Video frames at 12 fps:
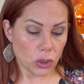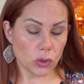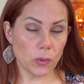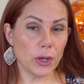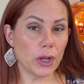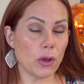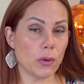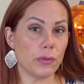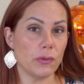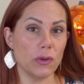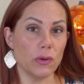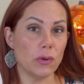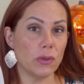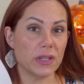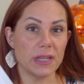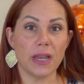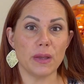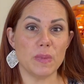So we're going to go through the
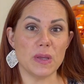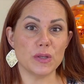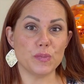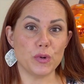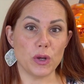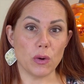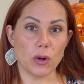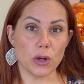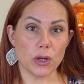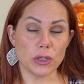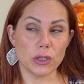Teddy Bees pre-order.